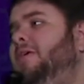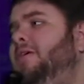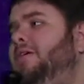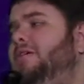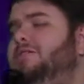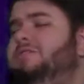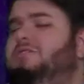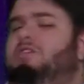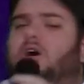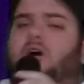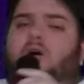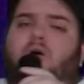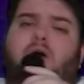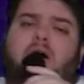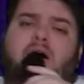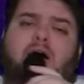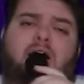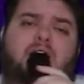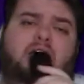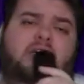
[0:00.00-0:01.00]
So
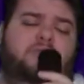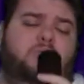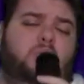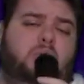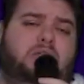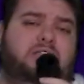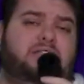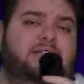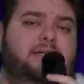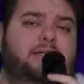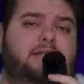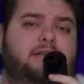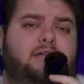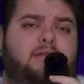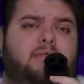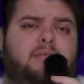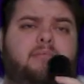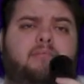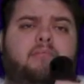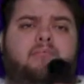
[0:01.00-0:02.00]
if you want to see
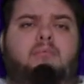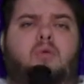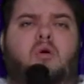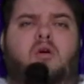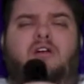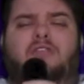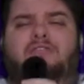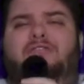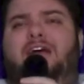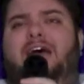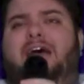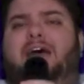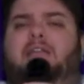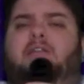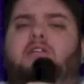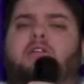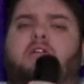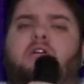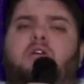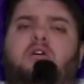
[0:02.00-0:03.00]
more of that,
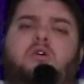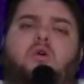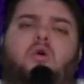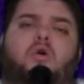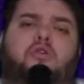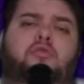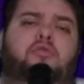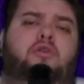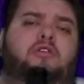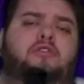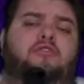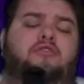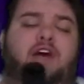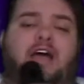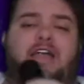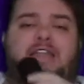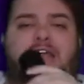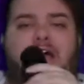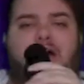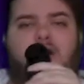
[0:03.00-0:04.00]
or you want to
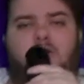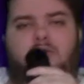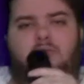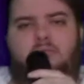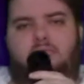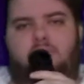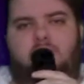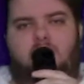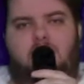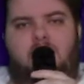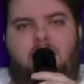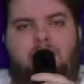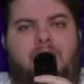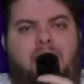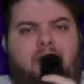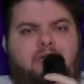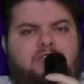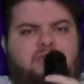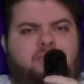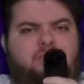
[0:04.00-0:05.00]
find out
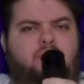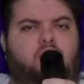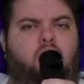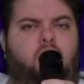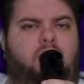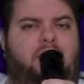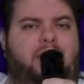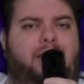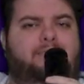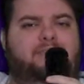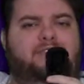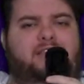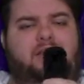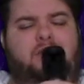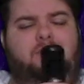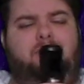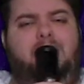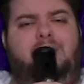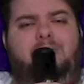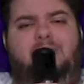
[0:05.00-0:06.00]
about some cool games that you
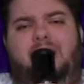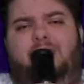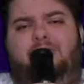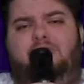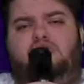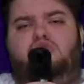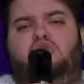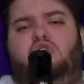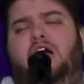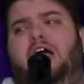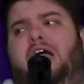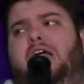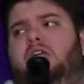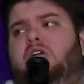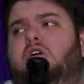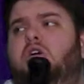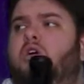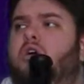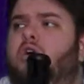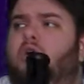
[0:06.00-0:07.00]
maybe haven't tried
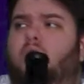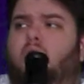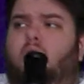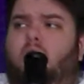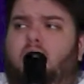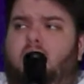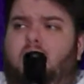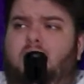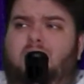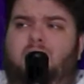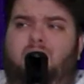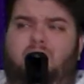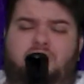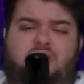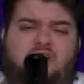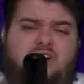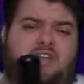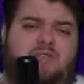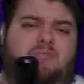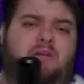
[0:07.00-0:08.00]
or were
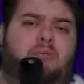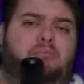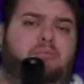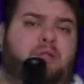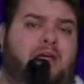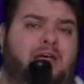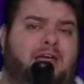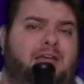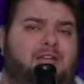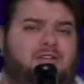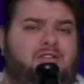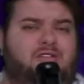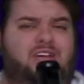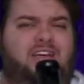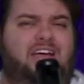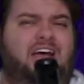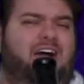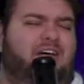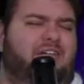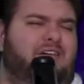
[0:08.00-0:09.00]
thinking about playing and you're like,
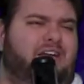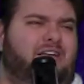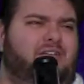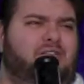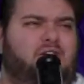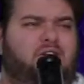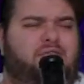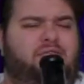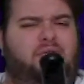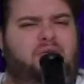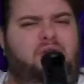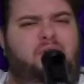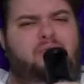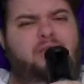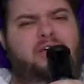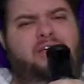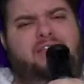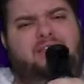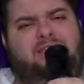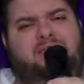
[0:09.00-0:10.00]
oh, I don't know if I want to
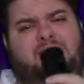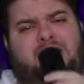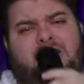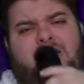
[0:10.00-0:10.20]
play this,